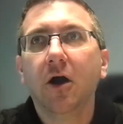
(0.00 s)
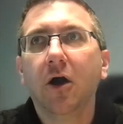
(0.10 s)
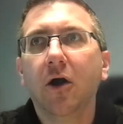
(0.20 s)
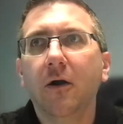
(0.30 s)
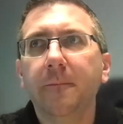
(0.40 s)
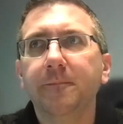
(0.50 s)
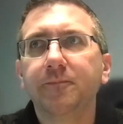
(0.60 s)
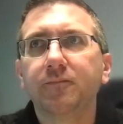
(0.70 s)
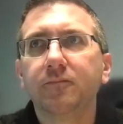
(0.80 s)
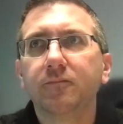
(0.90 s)

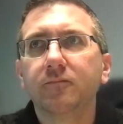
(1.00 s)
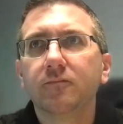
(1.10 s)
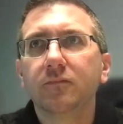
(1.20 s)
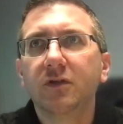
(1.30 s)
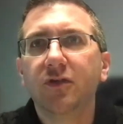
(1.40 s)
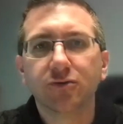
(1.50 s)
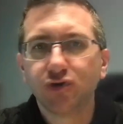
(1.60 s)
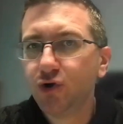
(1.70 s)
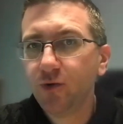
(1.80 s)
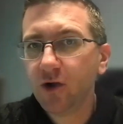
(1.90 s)
They're
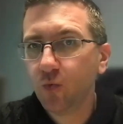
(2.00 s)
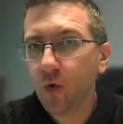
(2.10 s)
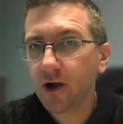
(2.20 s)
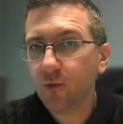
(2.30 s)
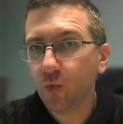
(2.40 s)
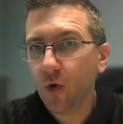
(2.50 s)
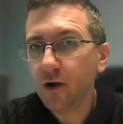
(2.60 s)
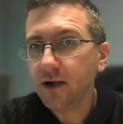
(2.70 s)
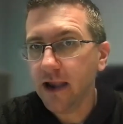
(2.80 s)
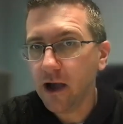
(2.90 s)
shooting
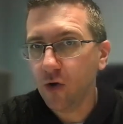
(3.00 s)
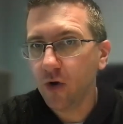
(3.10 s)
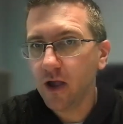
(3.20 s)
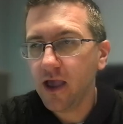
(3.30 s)
1-1 now,